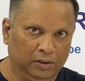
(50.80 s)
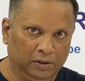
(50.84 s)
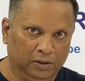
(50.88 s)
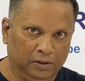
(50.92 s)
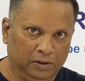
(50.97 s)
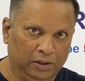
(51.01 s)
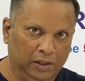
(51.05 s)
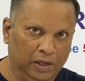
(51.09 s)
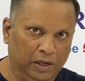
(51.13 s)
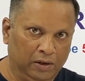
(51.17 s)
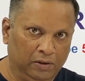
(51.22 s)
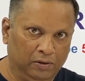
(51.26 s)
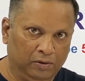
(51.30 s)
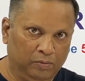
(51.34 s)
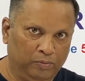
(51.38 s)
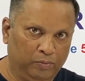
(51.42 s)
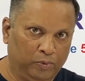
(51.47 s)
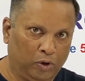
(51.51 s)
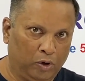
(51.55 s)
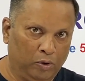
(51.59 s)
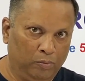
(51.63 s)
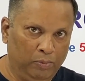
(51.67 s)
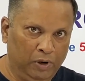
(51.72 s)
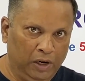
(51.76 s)
Now
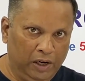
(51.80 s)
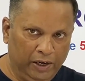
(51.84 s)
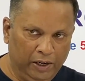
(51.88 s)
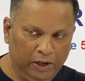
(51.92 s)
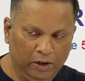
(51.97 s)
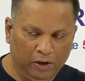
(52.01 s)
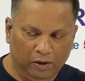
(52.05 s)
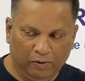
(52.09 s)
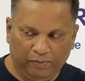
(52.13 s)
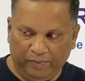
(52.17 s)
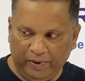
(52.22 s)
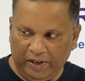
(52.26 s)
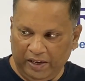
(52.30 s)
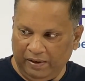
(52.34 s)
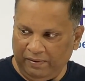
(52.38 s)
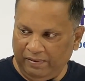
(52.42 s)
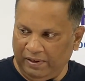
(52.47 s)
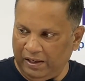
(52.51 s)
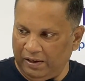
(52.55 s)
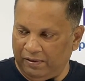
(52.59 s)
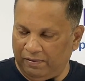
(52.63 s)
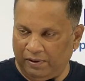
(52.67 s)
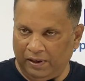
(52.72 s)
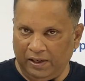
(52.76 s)
probability of
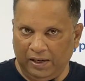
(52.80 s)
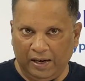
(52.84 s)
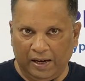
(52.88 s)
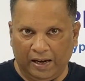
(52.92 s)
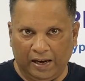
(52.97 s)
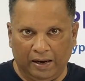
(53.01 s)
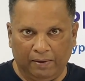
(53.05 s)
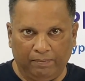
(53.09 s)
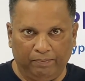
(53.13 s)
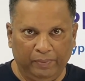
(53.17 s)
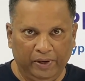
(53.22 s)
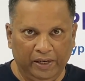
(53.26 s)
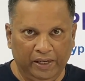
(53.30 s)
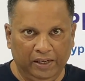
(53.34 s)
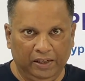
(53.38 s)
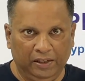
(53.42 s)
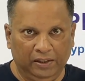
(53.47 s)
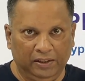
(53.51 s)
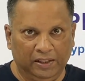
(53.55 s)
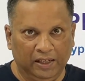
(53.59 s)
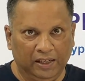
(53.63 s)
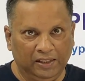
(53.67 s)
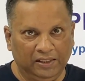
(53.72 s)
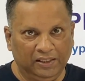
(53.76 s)
event 1 happening,
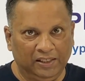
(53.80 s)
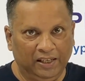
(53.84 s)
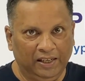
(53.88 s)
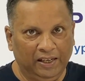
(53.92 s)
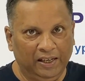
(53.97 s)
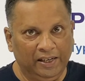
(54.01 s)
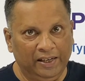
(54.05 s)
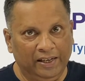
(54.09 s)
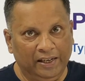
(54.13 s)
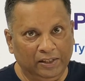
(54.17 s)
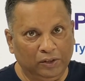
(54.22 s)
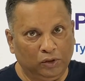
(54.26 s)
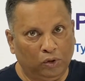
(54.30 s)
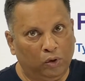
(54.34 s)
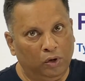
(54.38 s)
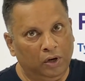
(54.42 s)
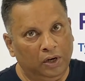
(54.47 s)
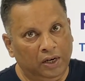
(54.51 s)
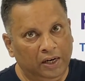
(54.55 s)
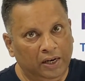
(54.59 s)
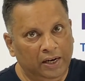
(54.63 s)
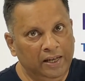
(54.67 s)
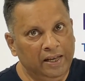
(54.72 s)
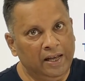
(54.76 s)
that second has
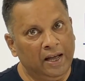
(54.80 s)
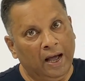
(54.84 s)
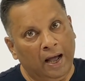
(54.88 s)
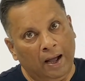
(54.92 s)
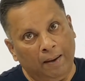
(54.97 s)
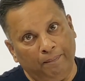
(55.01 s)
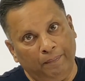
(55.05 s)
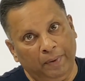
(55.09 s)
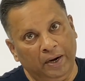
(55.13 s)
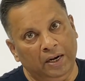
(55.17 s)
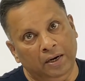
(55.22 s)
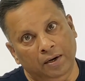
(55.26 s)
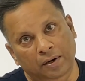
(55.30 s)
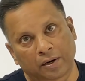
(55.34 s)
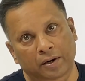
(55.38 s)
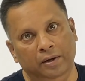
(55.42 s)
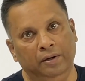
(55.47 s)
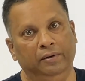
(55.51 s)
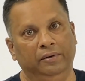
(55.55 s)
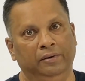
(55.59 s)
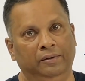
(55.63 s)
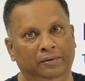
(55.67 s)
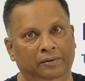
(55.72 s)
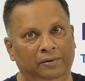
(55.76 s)
already happened.
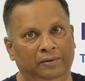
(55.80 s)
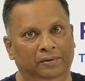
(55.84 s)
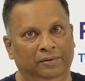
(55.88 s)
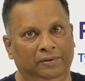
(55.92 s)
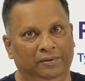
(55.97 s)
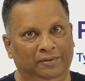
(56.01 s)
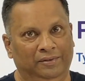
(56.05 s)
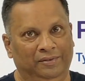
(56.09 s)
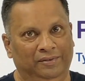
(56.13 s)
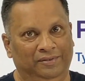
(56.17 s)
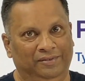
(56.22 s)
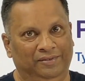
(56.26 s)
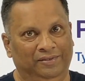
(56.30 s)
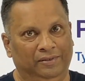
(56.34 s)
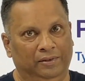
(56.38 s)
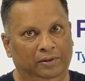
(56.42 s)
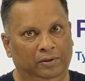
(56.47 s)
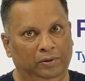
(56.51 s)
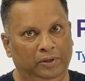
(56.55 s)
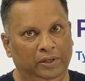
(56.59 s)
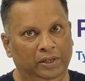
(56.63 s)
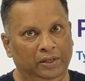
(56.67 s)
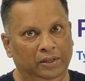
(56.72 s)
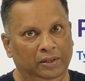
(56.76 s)

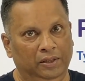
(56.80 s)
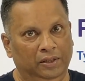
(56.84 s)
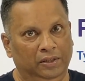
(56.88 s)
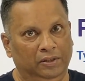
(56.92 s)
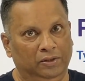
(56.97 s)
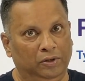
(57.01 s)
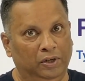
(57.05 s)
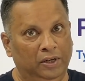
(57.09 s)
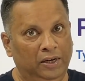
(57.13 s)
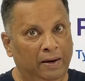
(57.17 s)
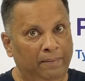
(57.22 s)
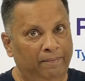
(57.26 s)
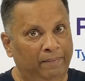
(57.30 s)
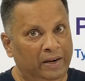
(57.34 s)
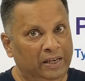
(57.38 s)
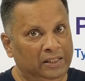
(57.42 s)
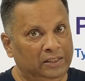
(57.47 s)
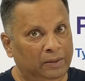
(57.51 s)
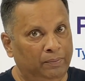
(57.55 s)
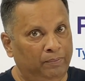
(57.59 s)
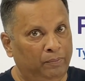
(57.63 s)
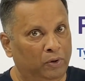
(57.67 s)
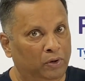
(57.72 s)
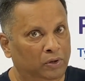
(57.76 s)
Okay. So it depends
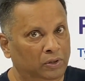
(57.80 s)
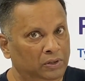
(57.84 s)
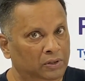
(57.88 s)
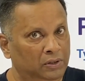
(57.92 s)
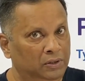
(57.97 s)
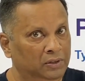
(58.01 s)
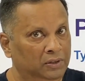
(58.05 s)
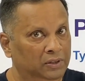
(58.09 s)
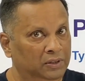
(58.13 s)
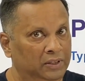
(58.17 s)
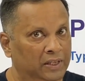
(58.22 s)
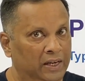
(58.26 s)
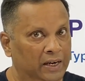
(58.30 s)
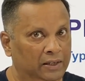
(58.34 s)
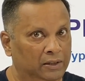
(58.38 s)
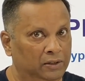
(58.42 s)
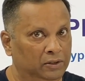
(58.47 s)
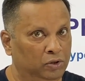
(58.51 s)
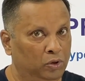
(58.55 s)
upon that.